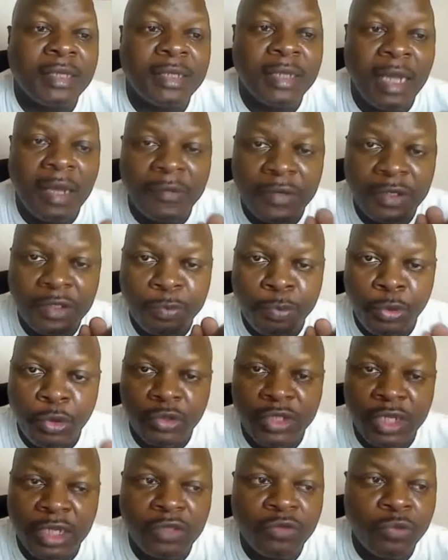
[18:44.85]
Now this
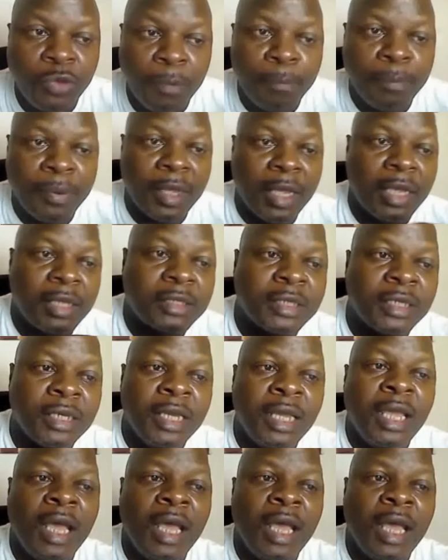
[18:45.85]
process repeats